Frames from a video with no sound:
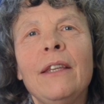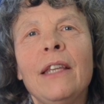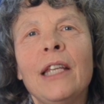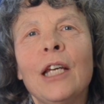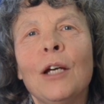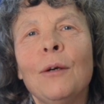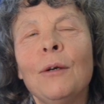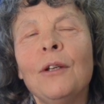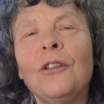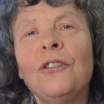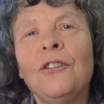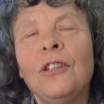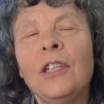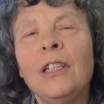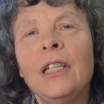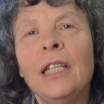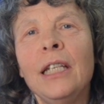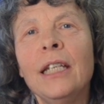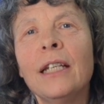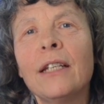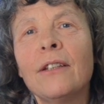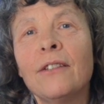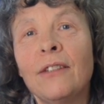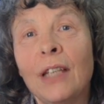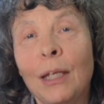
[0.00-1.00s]
the
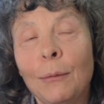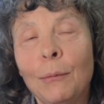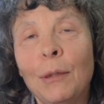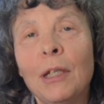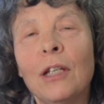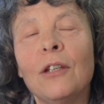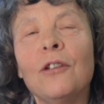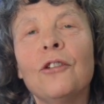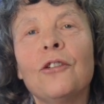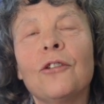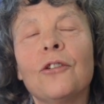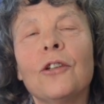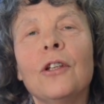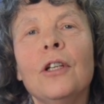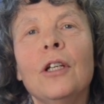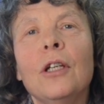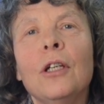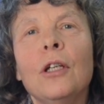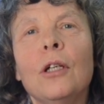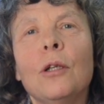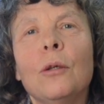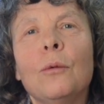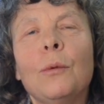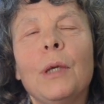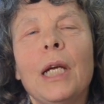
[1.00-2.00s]
OECD examiners
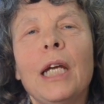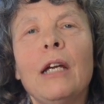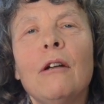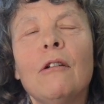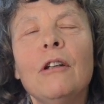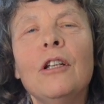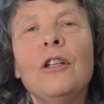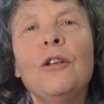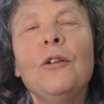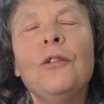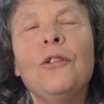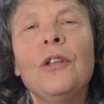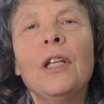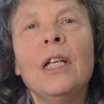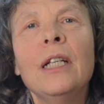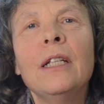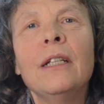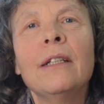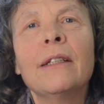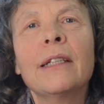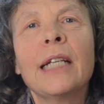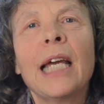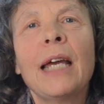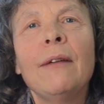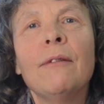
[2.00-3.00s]
were here in New
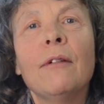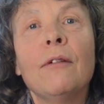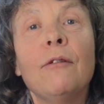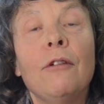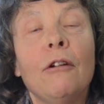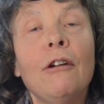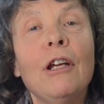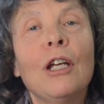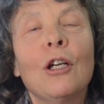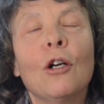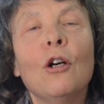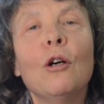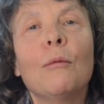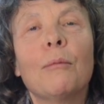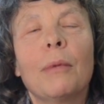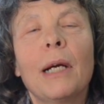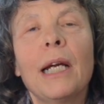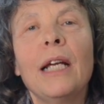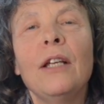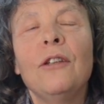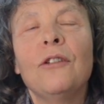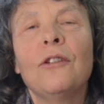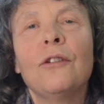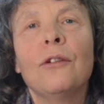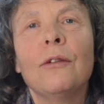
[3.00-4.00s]
Zealand, gave a very
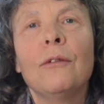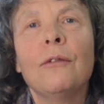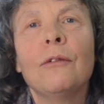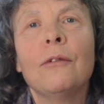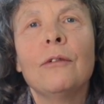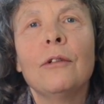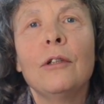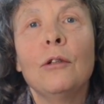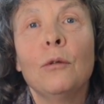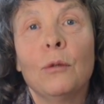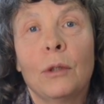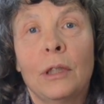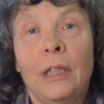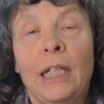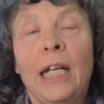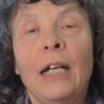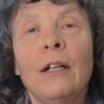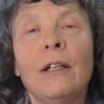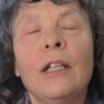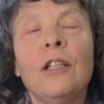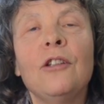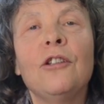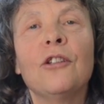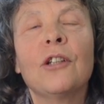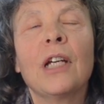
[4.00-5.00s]
comprehensive look at our
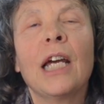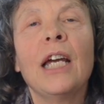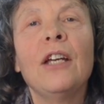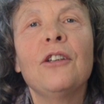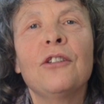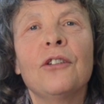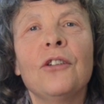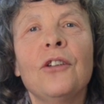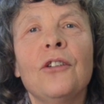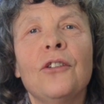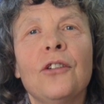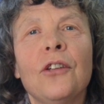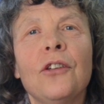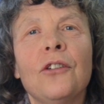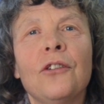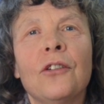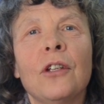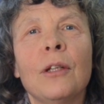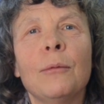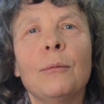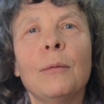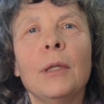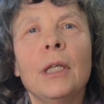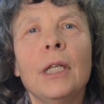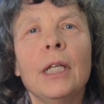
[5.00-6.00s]
education
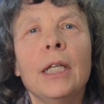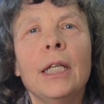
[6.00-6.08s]
system,